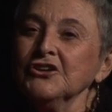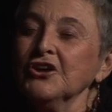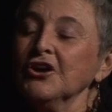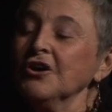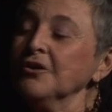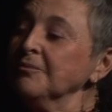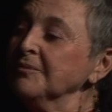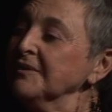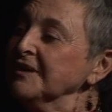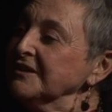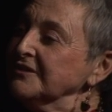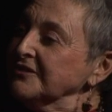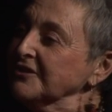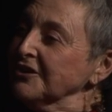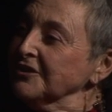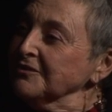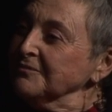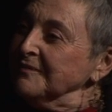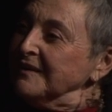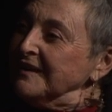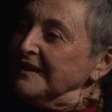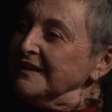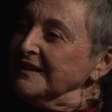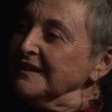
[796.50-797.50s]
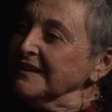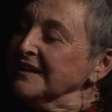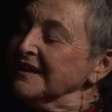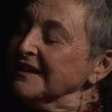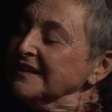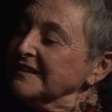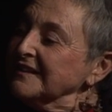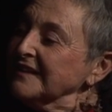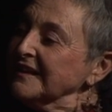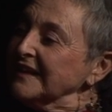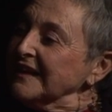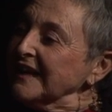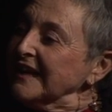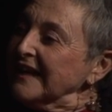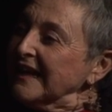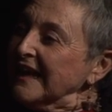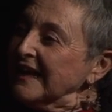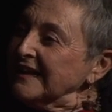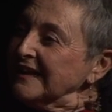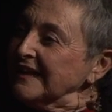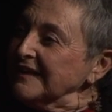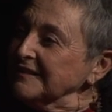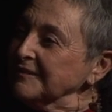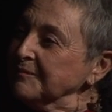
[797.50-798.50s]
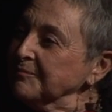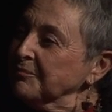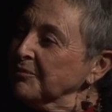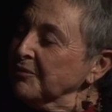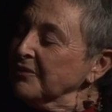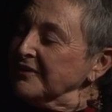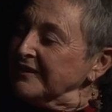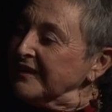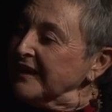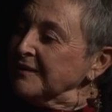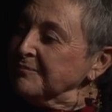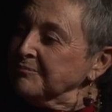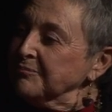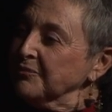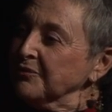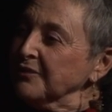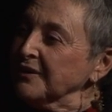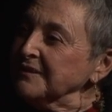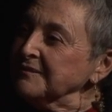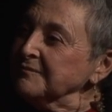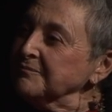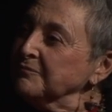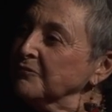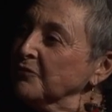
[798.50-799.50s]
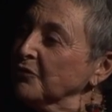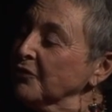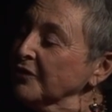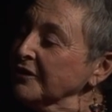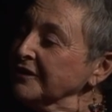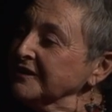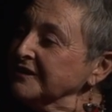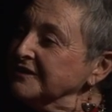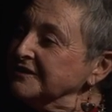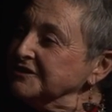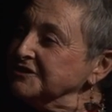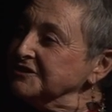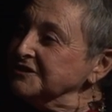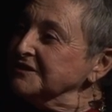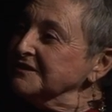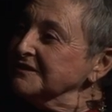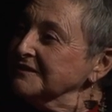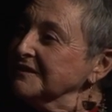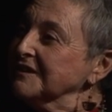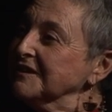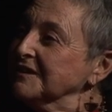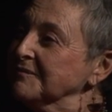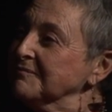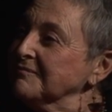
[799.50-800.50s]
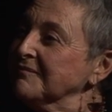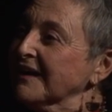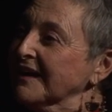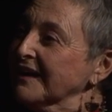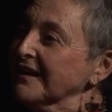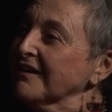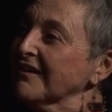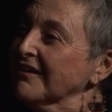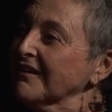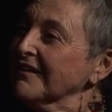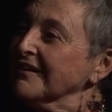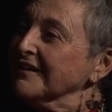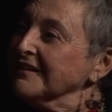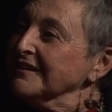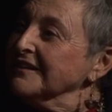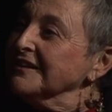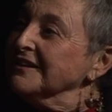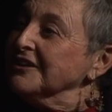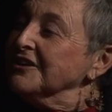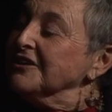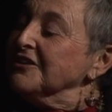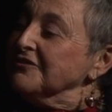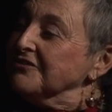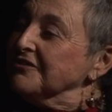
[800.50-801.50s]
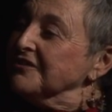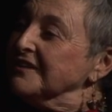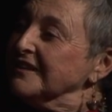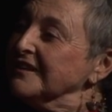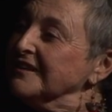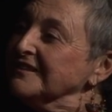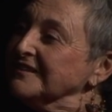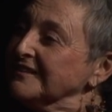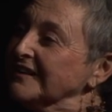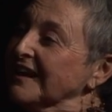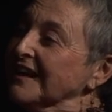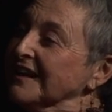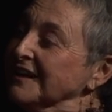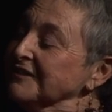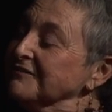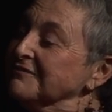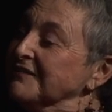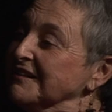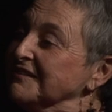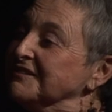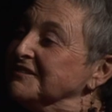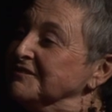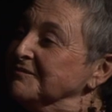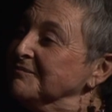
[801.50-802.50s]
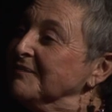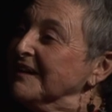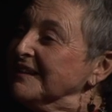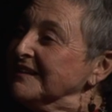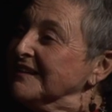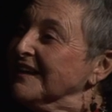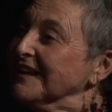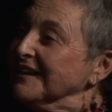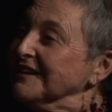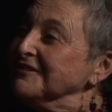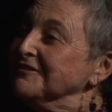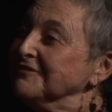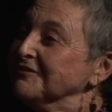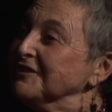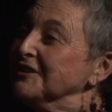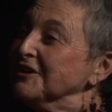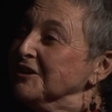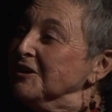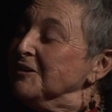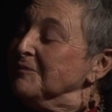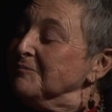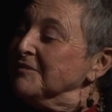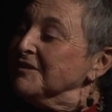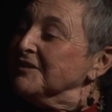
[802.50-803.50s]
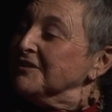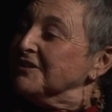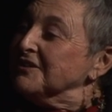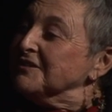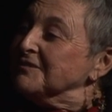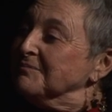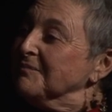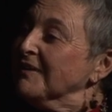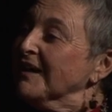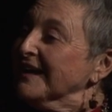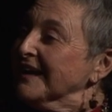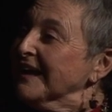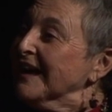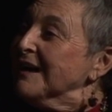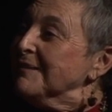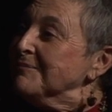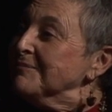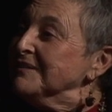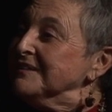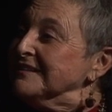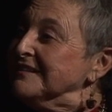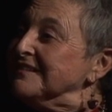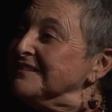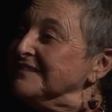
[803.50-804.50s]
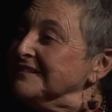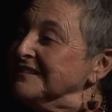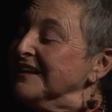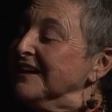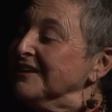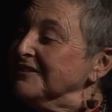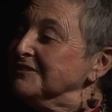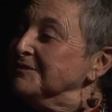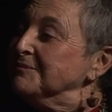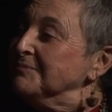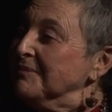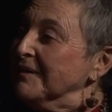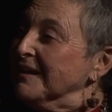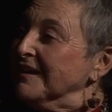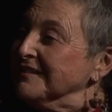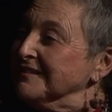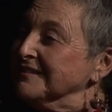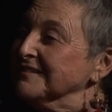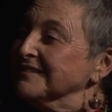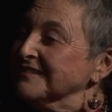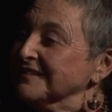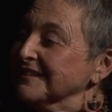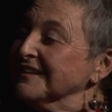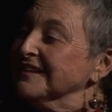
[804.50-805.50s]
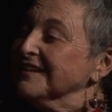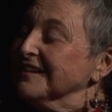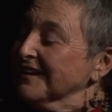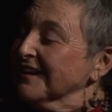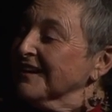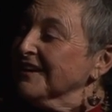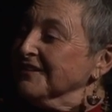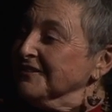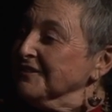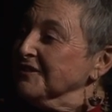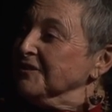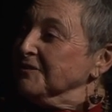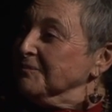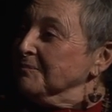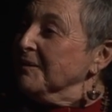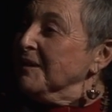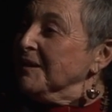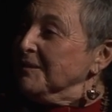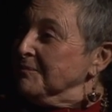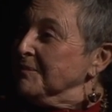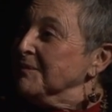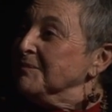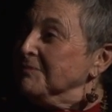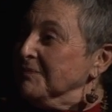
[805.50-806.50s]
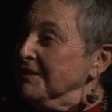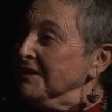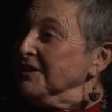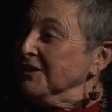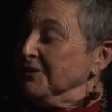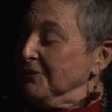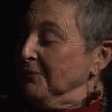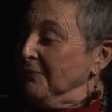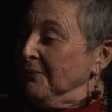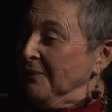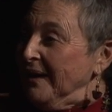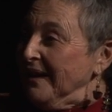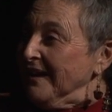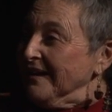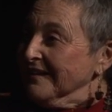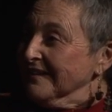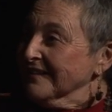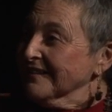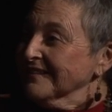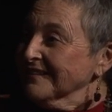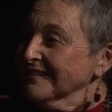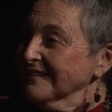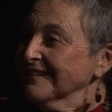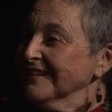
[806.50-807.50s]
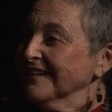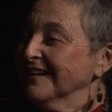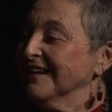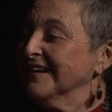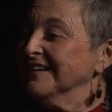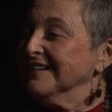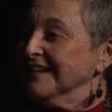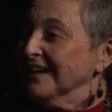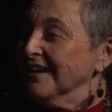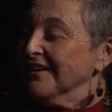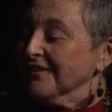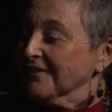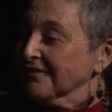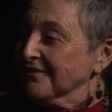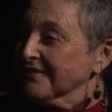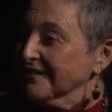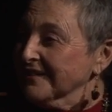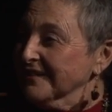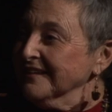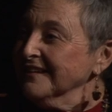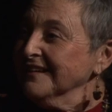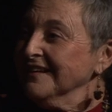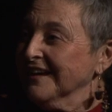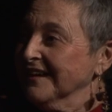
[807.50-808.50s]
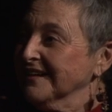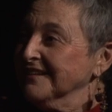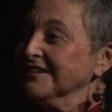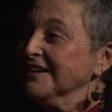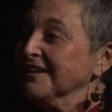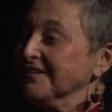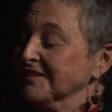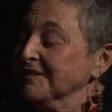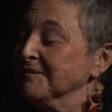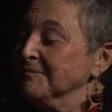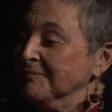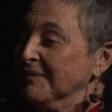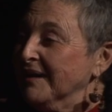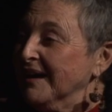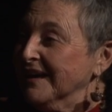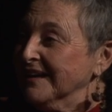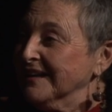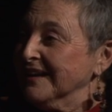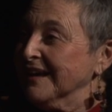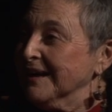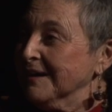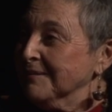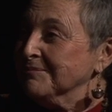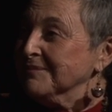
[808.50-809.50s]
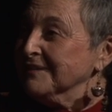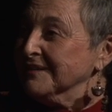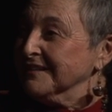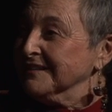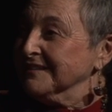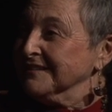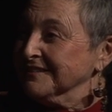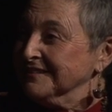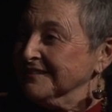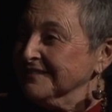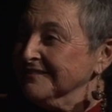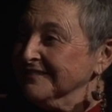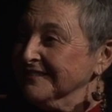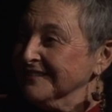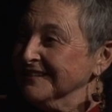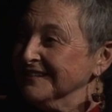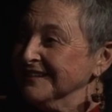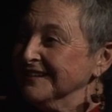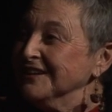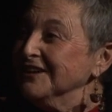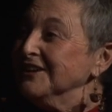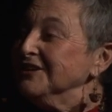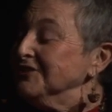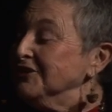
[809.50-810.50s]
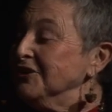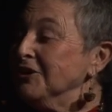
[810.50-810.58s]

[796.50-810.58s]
Nobody told me that I had at that point mortgaged my heart for the entire rest of my life, because my happiness now depends on this baby being well and healthy and nothing bad happening to it.